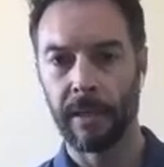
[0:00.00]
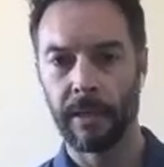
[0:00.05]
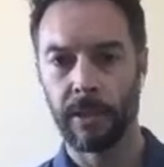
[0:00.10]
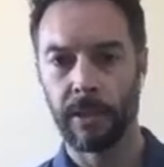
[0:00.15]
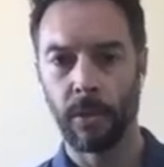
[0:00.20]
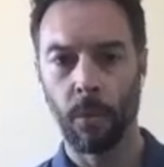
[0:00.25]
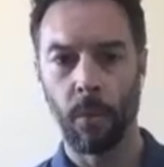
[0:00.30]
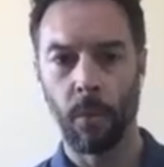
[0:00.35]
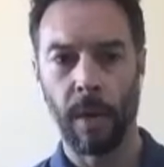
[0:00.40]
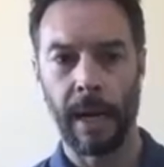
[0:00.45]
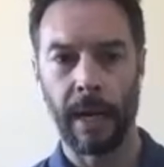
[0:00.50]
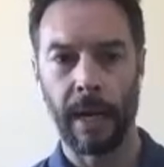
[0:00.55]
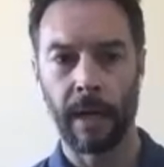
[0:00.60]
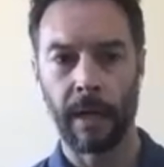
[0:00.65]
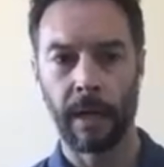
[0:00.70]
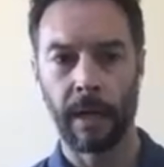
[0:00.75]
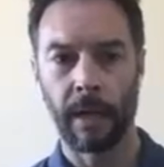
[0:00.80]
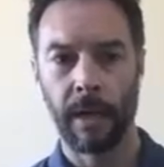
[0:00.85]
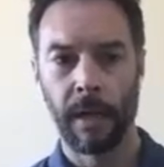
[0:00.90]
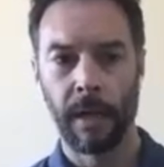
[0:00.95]
to
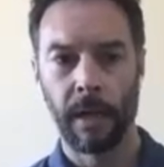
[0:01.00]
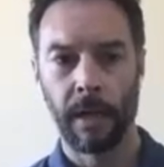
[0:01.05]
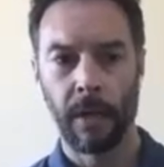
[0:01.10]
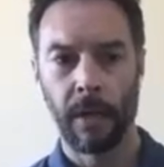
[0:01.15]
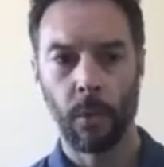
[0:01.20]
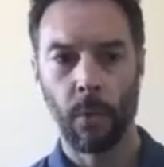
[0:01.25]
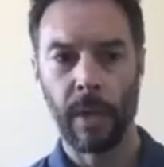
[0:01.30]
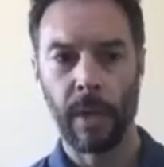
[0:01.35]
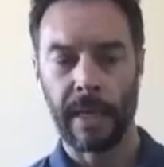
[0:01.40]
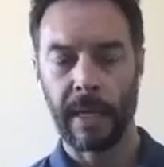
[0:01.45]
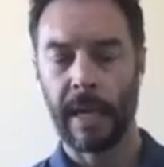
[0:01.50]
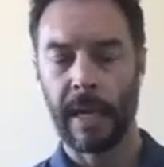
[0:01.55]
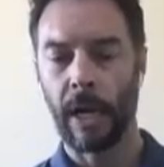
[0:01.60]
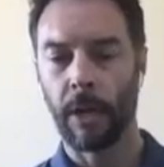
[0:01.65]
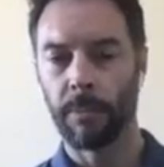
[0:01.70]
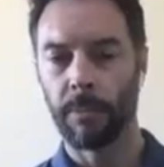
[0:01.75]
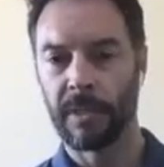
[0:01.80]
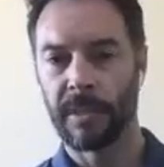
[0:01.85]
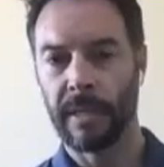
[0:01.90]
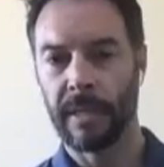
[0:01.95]
where we can
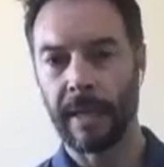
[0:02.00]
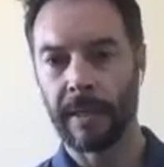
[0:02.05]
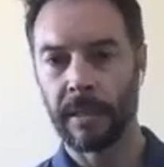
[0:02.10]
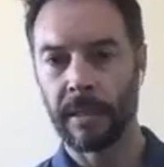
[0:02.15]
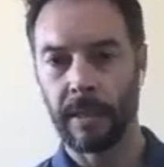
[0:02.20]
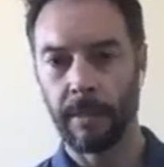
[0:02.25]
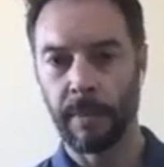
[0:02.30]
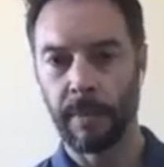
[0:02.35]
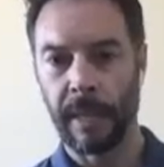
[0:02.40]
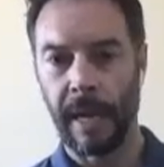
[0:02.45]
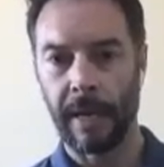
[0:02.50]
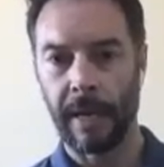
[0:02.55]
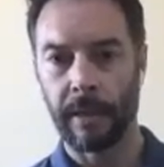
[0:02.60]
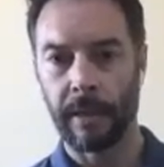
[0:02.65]
help set some of